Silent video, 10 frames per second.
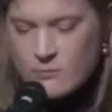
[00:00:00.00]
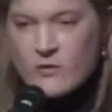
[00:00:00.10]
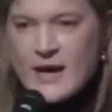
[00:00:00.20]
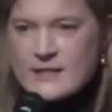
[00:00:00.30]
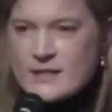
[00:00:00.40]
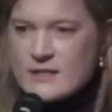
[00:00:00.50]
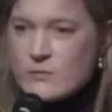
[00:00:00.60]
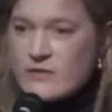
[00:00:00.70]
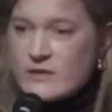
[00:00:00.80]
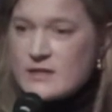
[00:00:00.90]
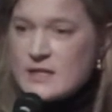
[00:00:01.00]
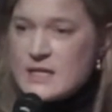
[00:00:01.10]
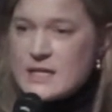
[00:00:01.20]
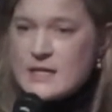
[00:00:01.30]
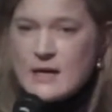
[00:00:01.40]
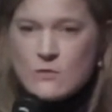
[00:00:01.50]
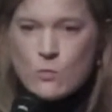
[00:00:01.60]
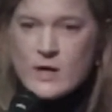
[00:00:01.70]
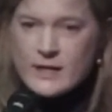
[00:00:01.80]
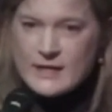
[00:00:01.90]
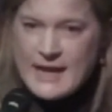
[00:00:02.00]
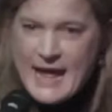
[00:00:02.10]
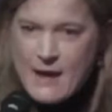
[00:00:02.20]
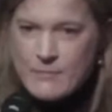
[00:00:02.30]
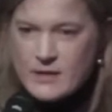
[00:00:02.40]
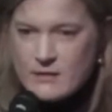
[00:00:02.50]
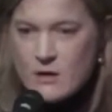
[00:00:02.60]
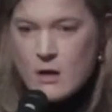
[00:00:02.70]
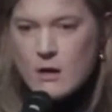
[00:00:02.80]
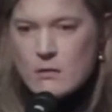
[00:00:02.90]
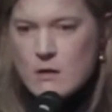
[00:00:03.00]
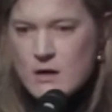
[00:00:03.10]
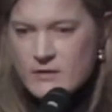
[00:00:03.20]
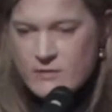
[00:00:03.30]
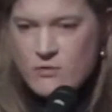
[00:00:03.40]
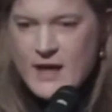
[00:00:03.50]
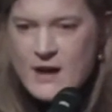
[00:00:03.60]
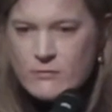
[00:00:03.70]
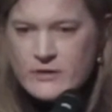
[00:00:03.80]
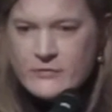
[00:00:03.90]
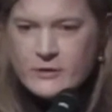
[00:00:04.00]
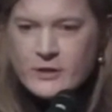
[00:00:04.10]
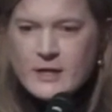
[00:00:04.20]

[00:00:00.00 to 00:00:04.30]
process with the city on what can happen along the Platte River.